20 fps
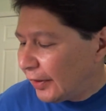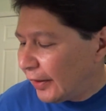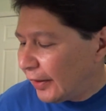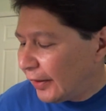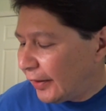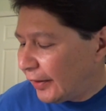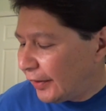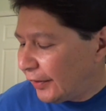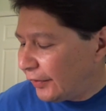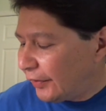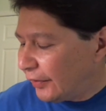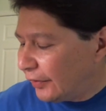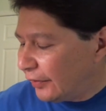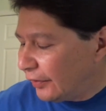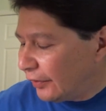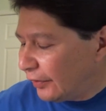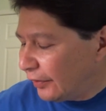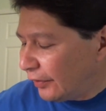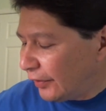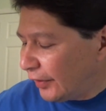
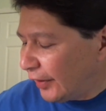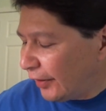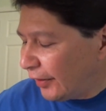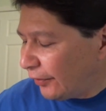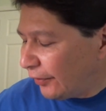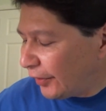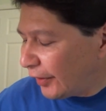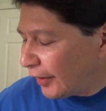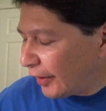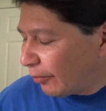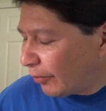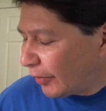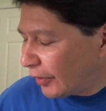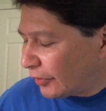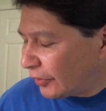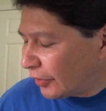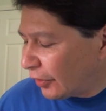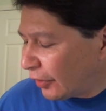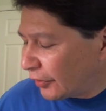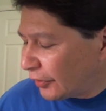The other thing I
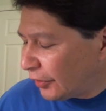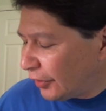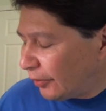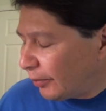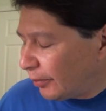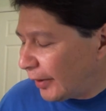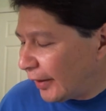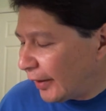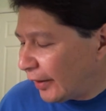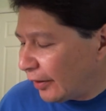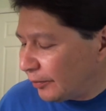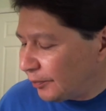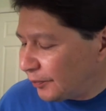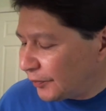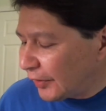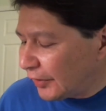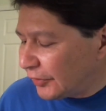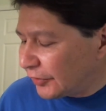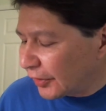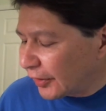want to talk to you about
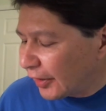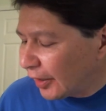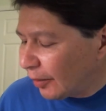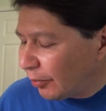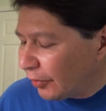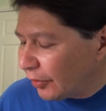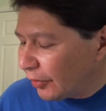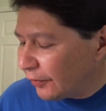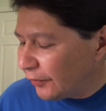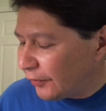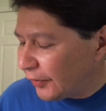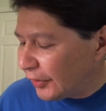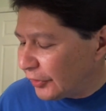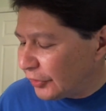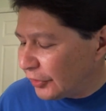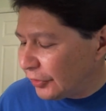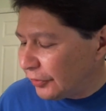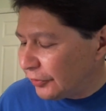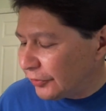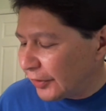is a couple of
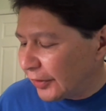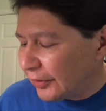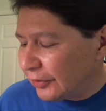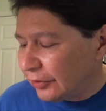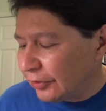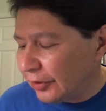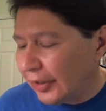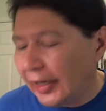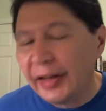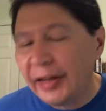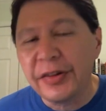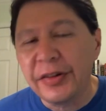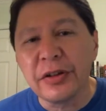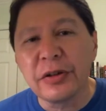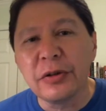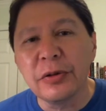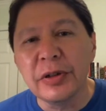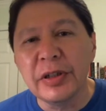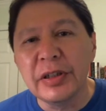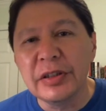issues under
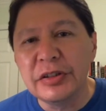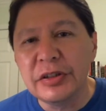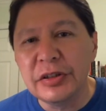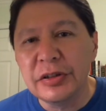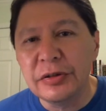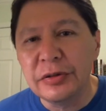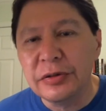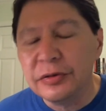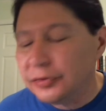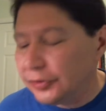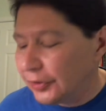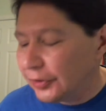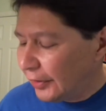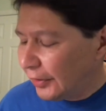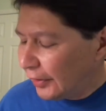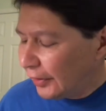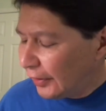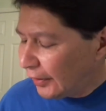ethical issues